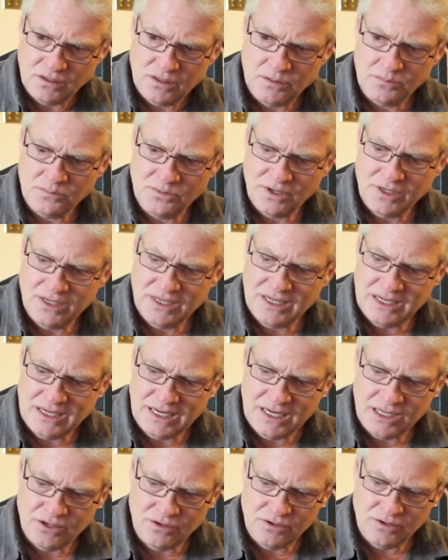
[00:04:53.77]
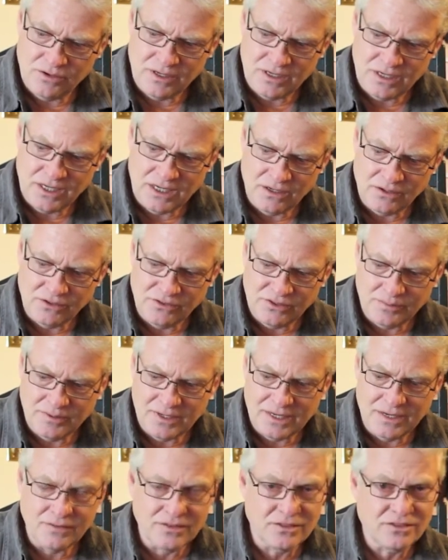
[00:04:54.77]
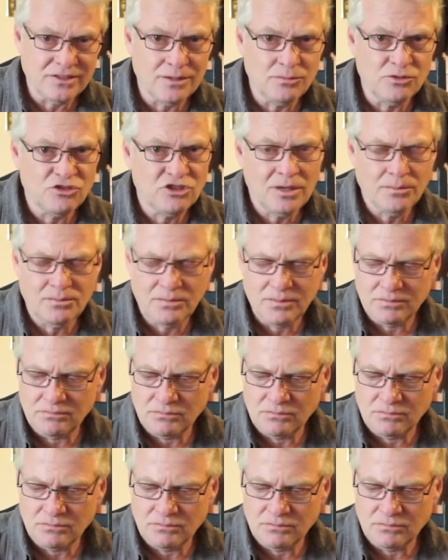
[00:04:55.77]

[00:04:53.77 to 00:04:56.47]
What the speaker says: combined together, and they all seem to have the same shape.